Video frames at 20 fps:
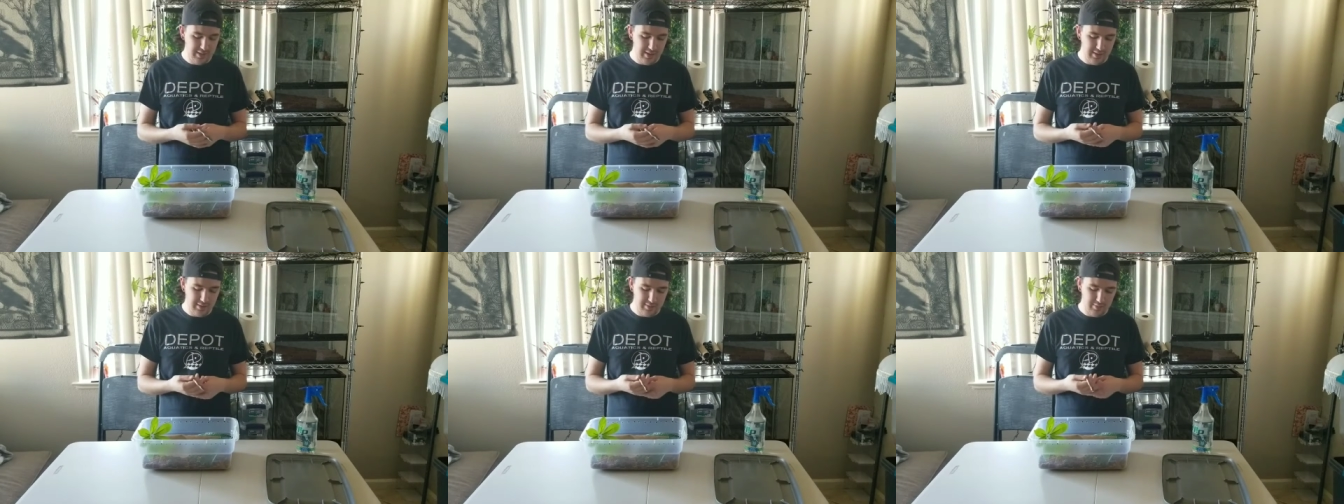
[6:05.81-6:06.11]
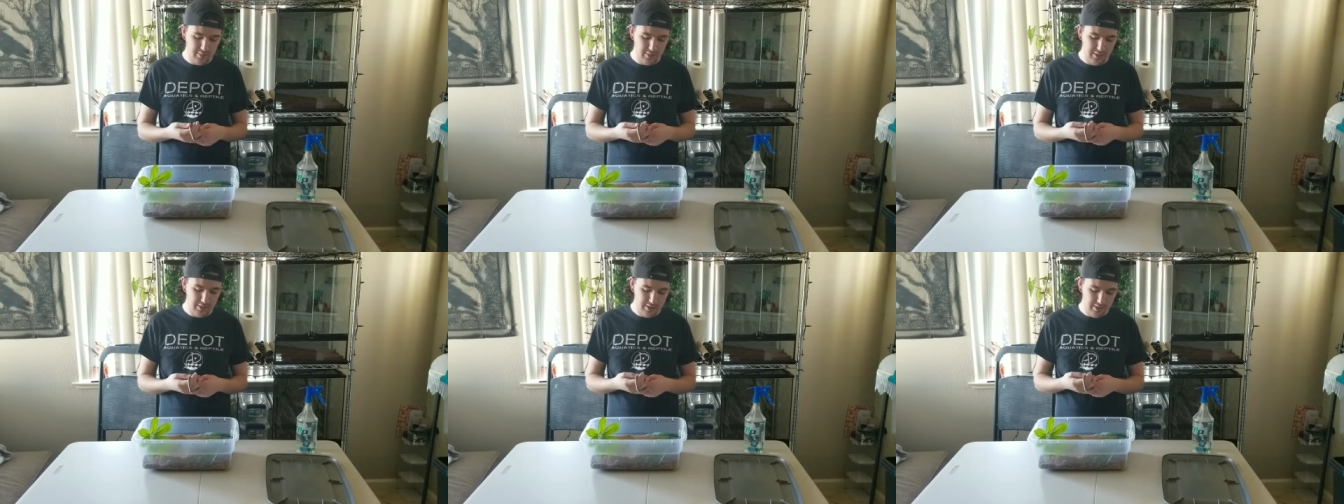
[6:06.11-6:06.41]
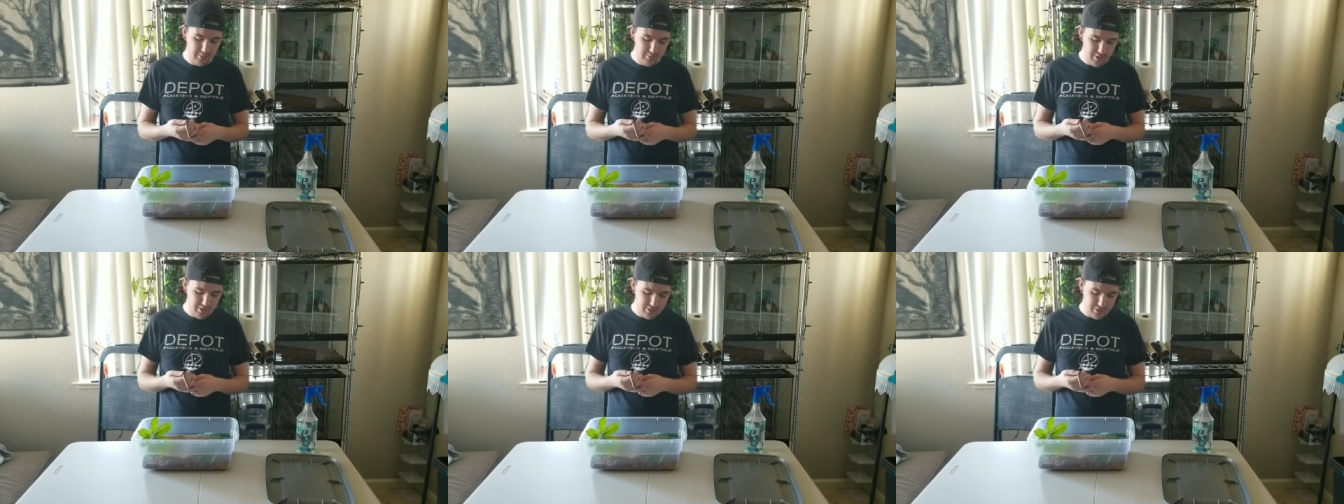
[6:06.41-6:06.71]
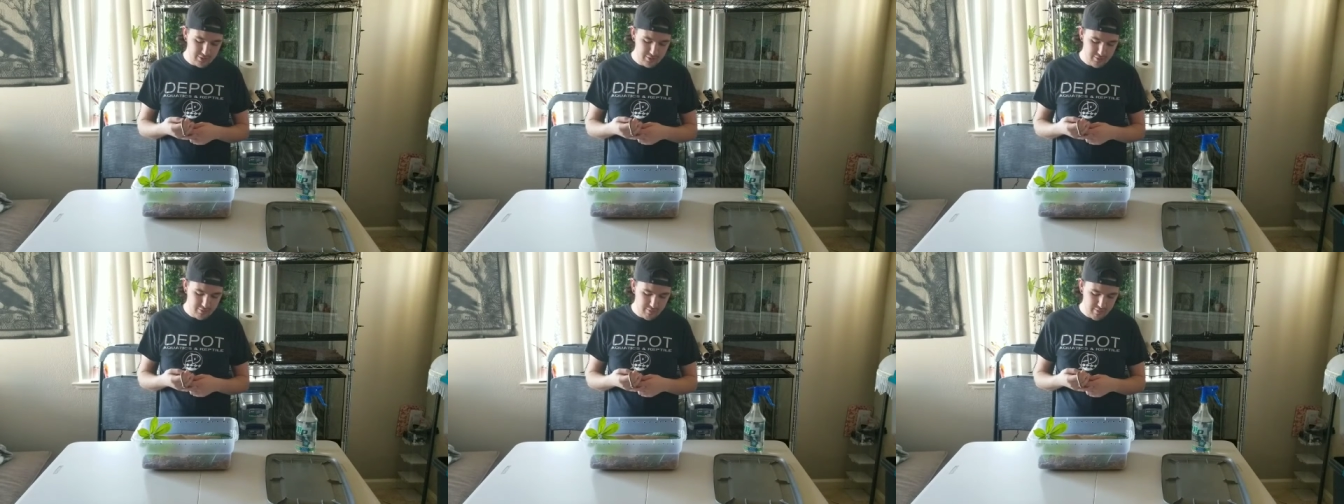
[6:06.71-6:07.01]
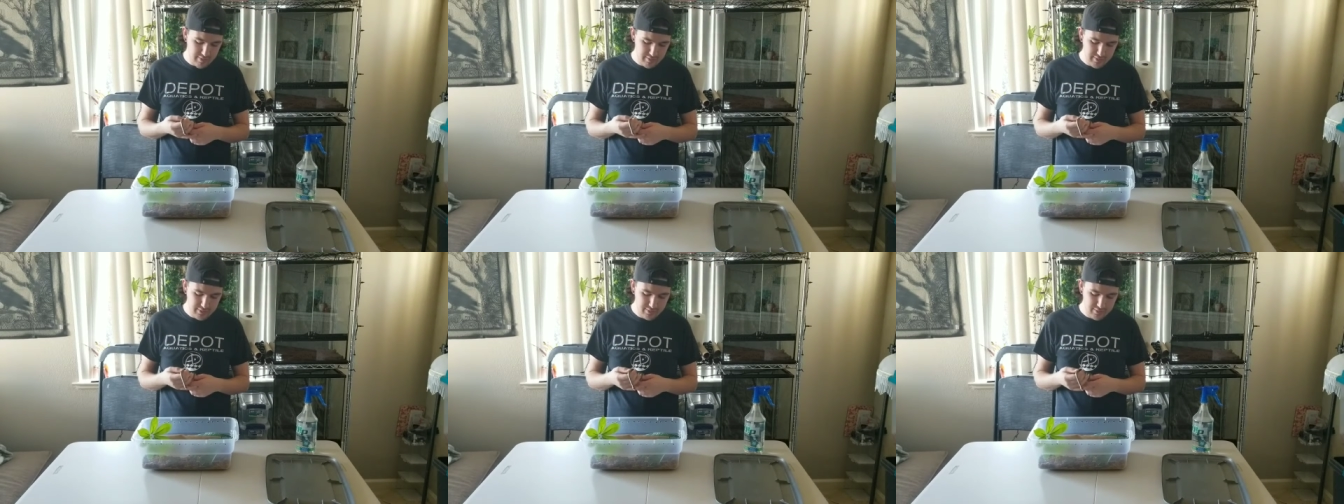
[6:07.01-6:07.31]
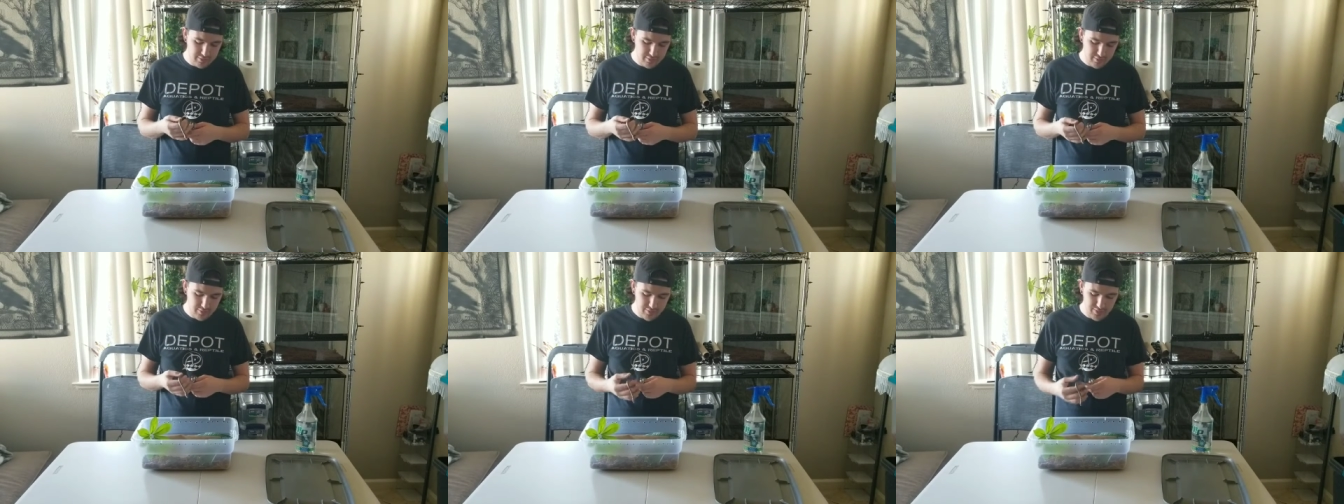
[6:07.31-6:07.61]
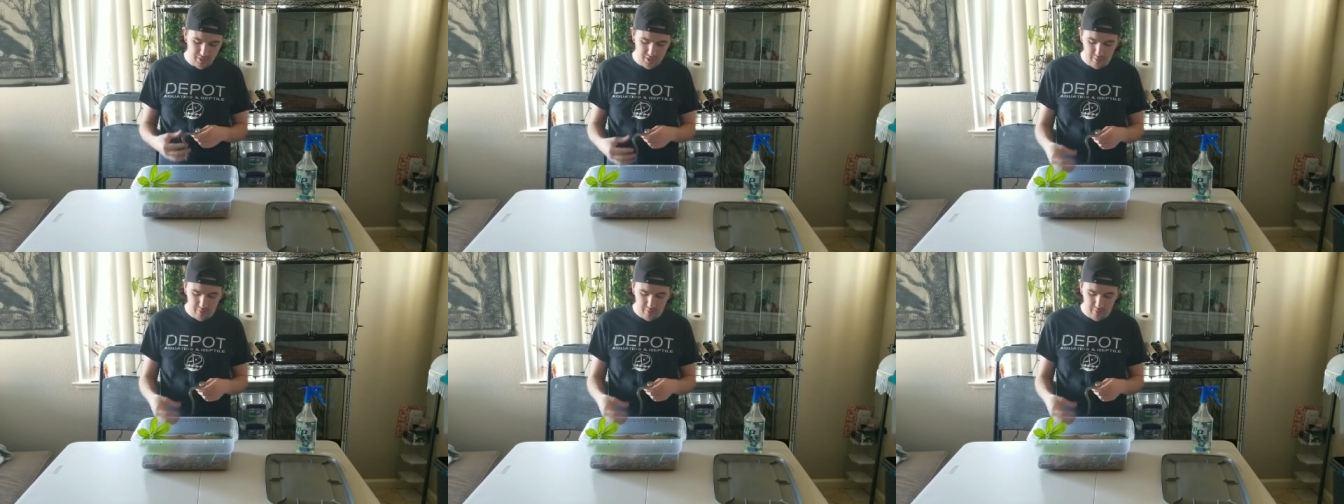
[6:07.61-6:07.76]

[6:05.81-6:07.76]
less bitey. I'm not sure why she's doing